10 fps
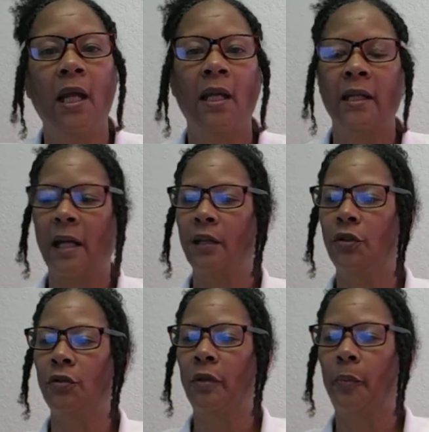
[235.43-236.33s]
Now
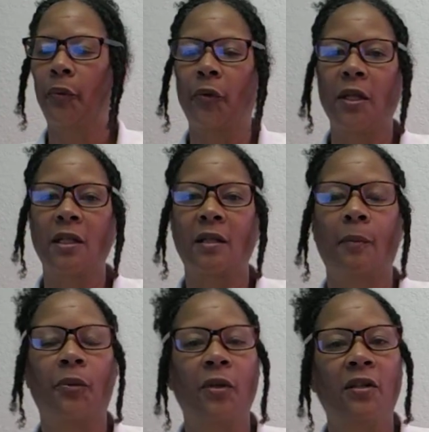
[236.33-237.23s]
you a priest
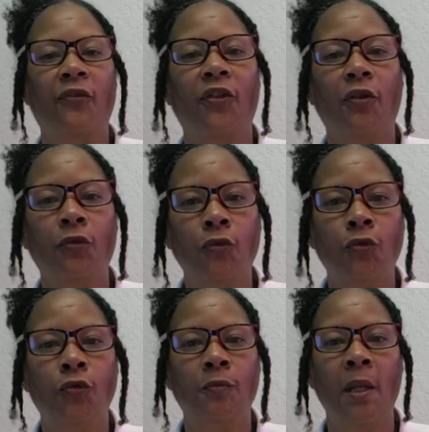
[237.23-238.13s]
for
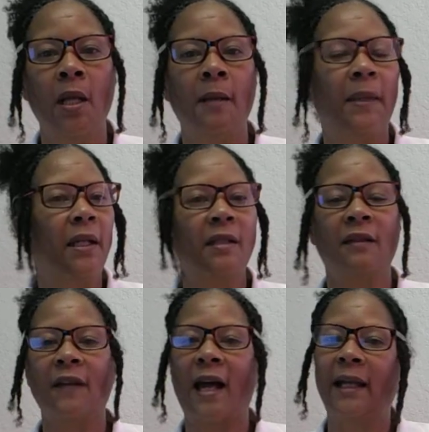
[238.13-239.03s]
whom? Because if
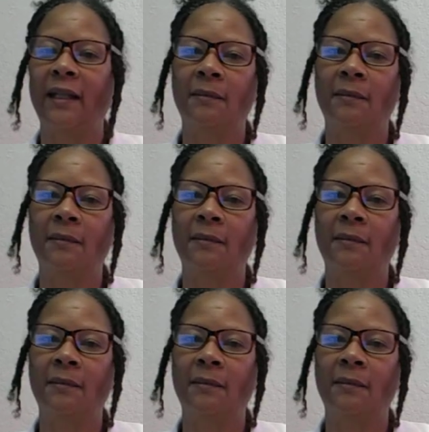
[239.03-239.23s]
I am